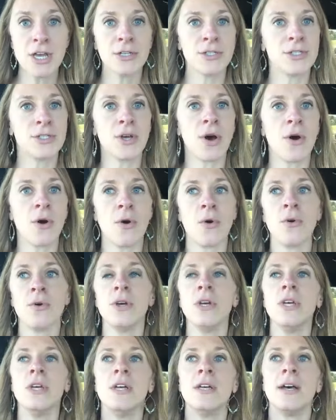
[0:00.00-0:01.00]

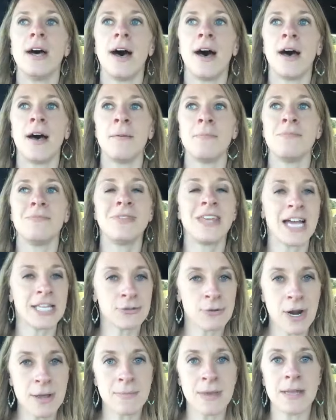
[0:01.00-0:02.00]
So um,
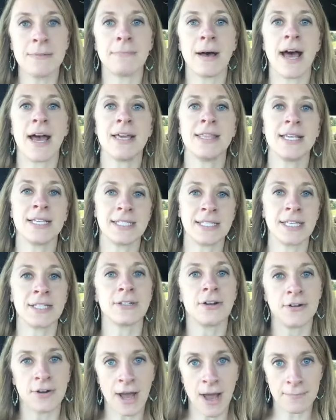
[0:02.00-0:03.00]
that's what I mean by these
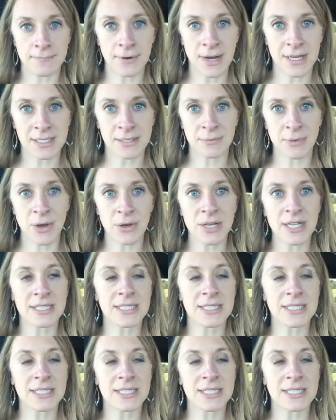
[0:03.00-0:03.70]
things are not breast milk.